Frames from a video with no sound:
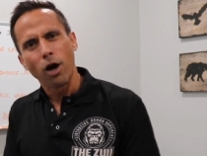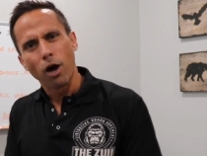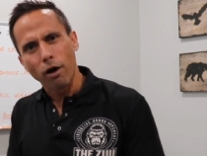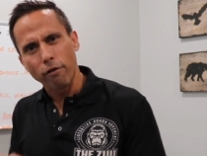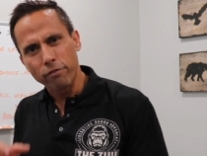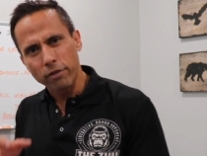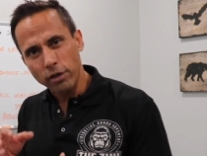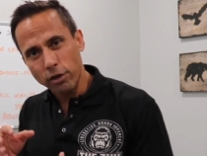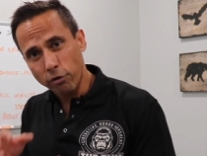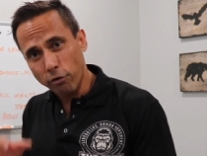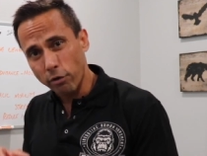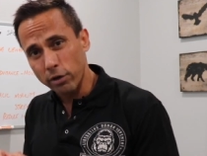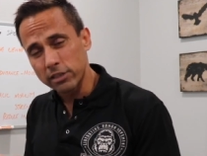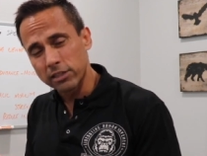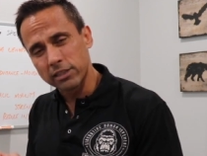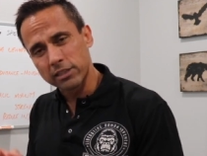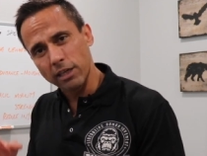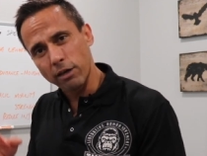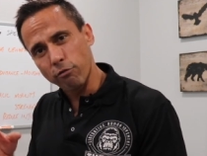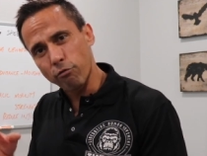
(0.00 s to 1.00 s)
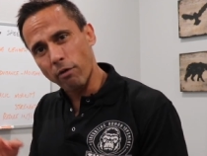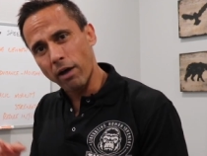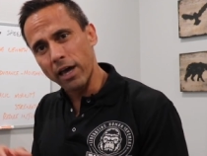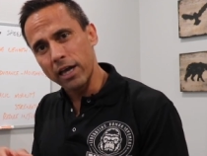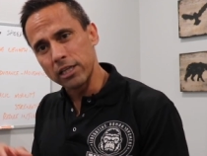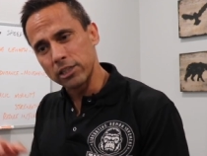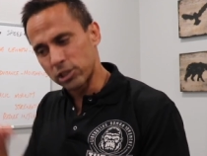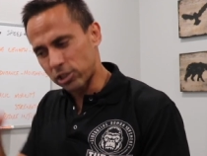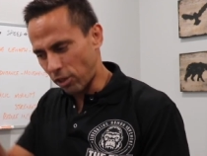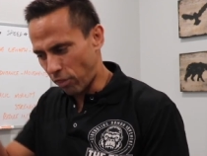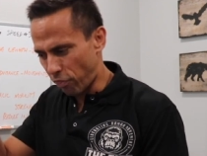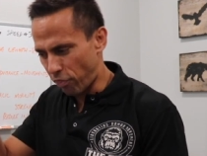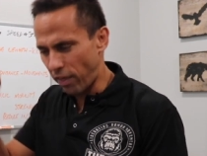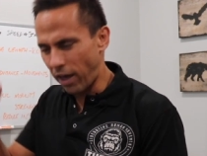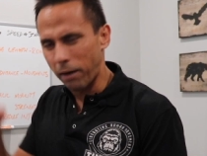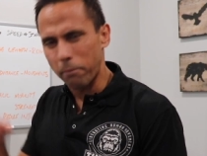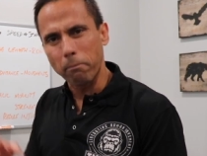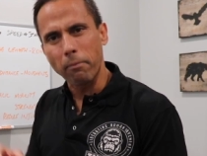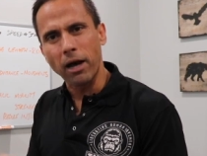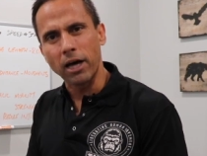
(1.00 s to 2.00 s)
I've increased their range
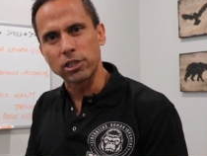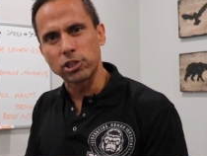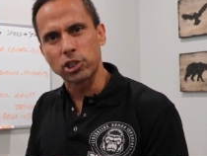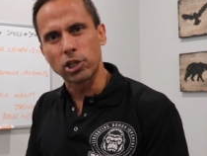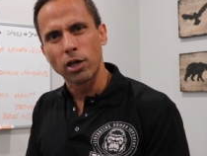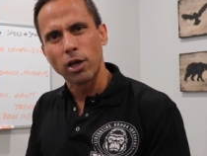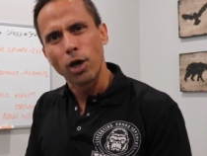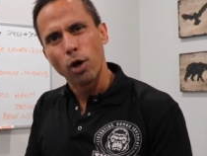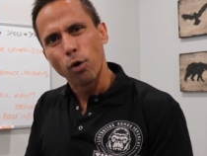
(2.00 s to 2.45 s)
that much